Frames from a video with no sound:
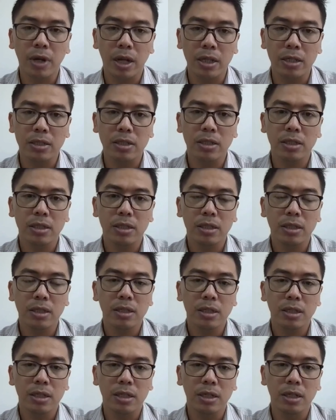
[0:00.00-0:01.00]
write
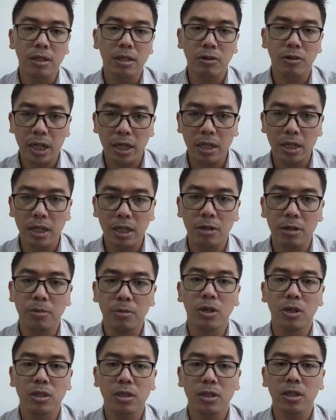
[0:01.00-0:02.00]
query
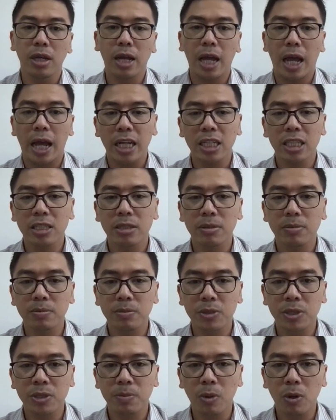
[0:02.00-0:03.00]
about
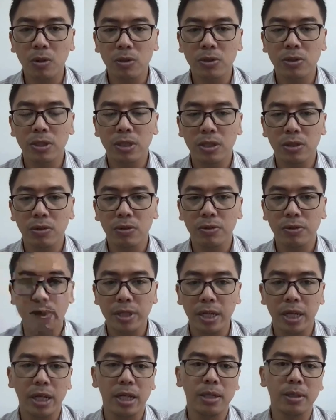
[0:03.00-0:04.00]

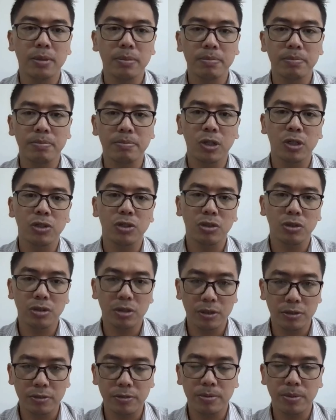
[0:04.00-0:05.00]
expository and
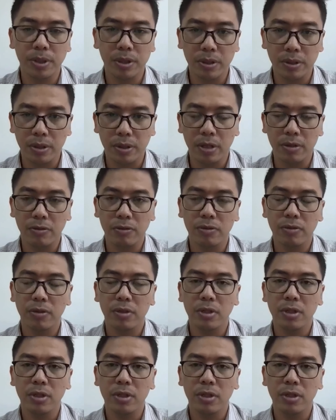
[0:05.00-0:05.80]
persuasive paragraph.